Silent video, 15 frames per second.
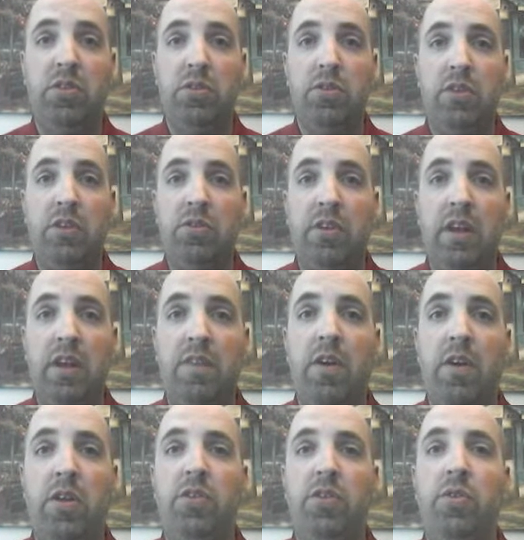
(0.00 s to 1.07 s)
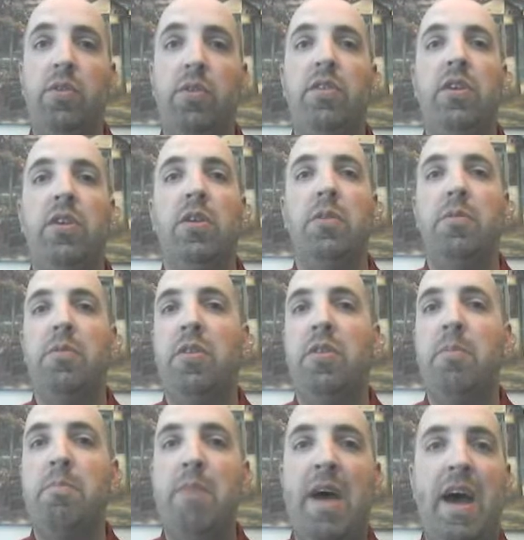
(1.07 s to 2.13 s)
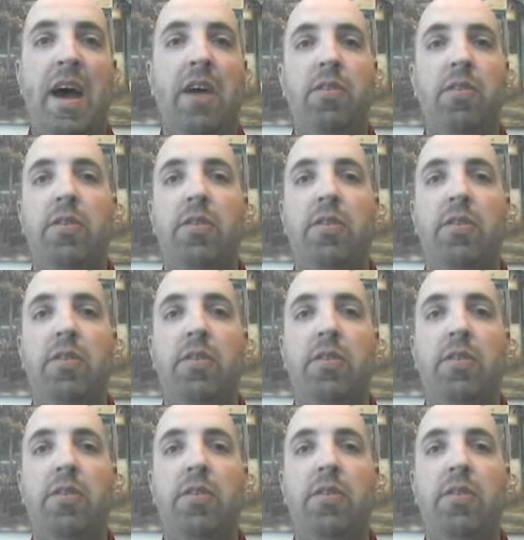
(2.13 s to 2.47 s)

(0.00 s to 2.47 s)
those things are getting funneled towards, the math